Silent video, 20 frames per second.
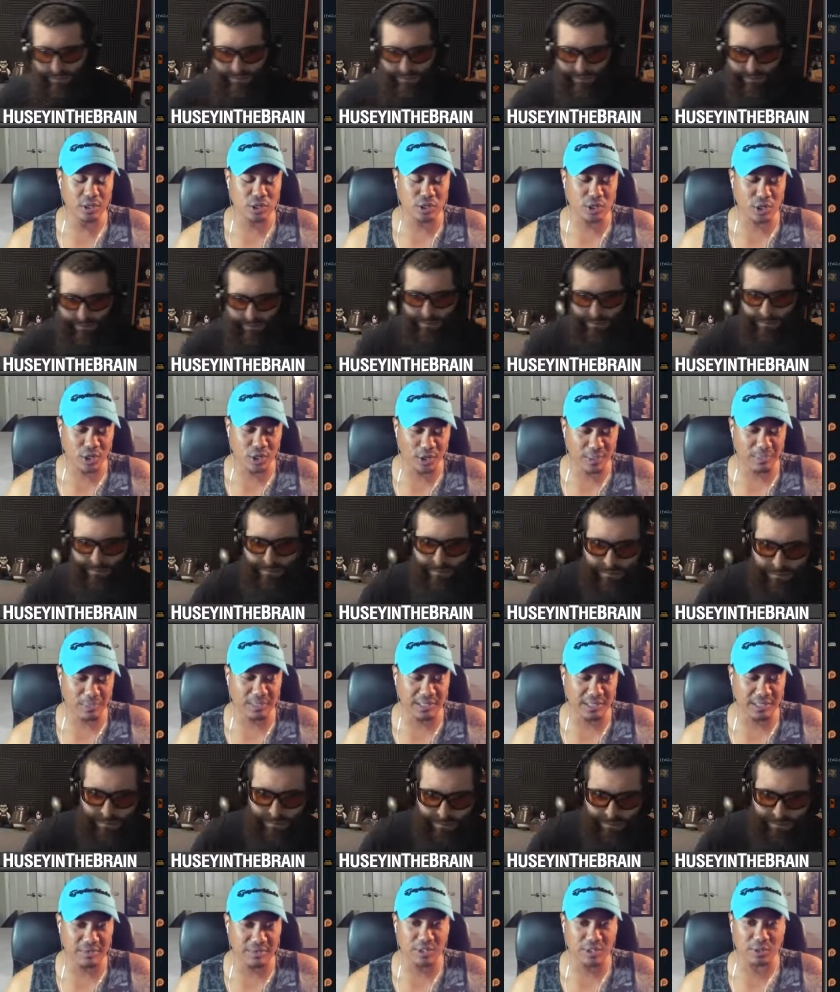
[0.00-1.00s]
Speaker 1: Jerm
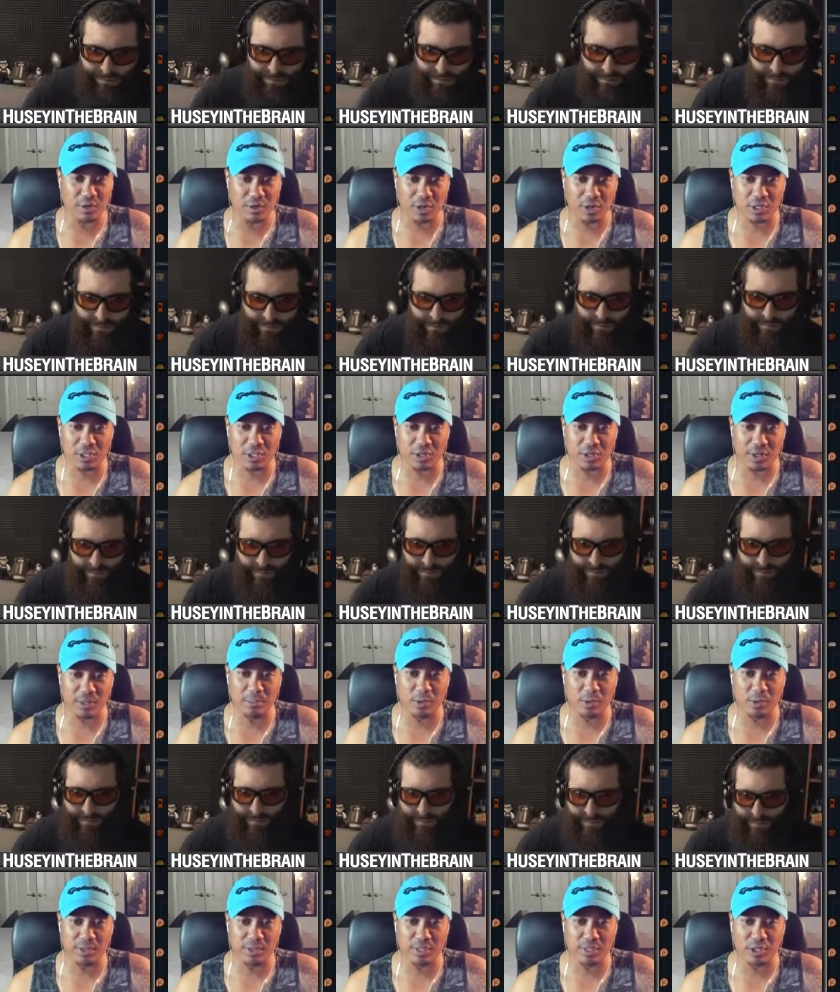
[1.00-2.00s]
believes in Gronk's
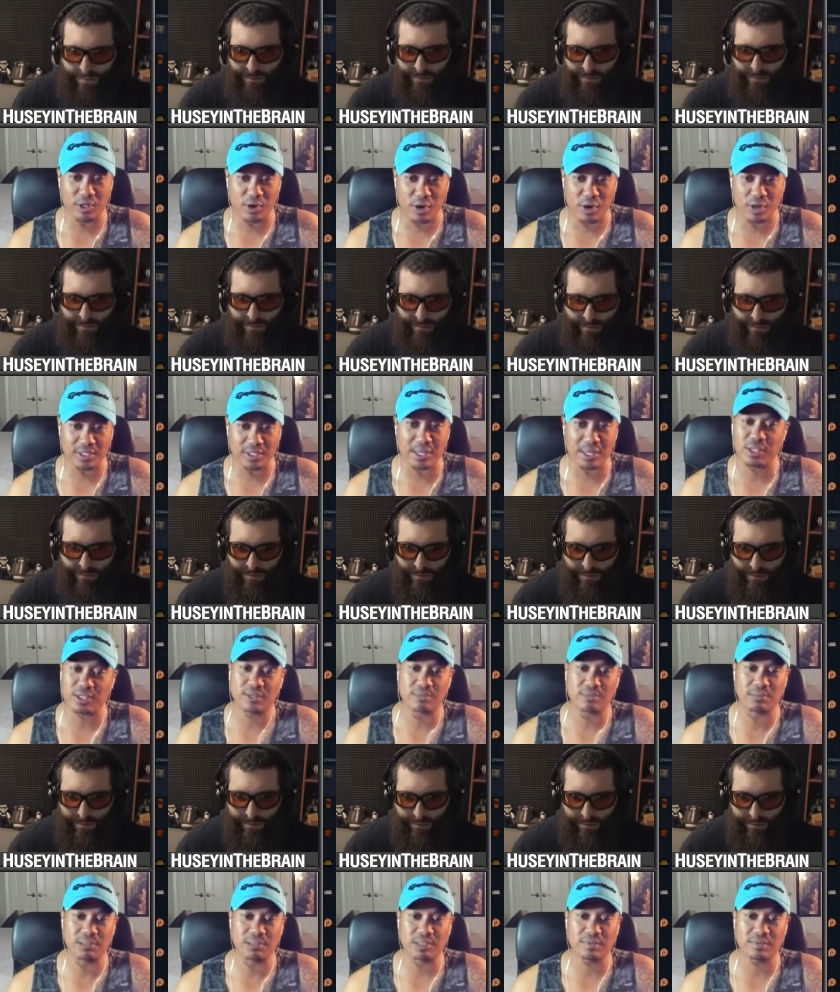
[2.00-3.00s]
career more than Gronk's
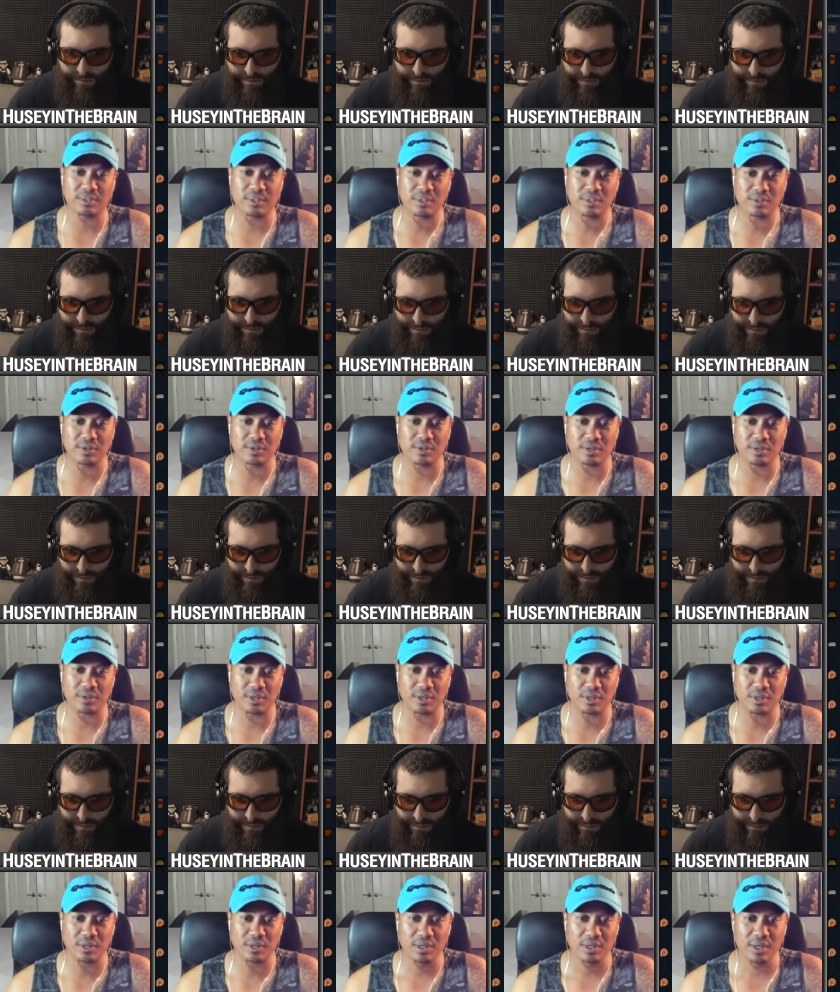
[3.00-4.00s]
agent believes in his own
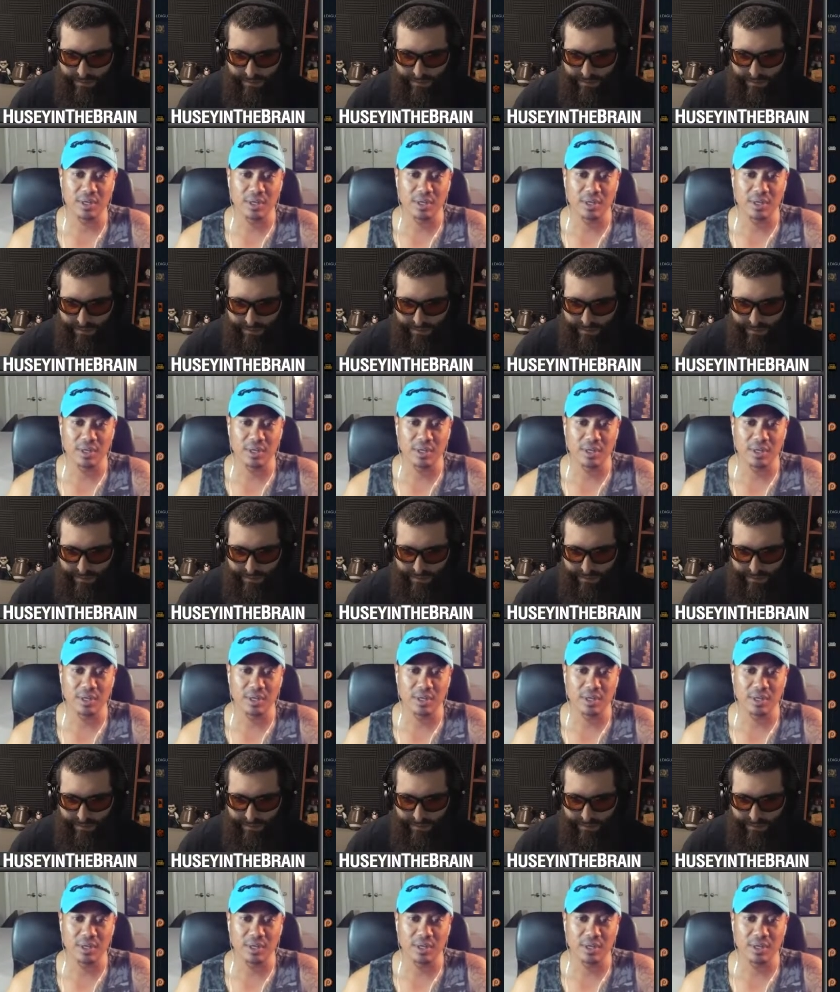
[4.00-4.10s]
career.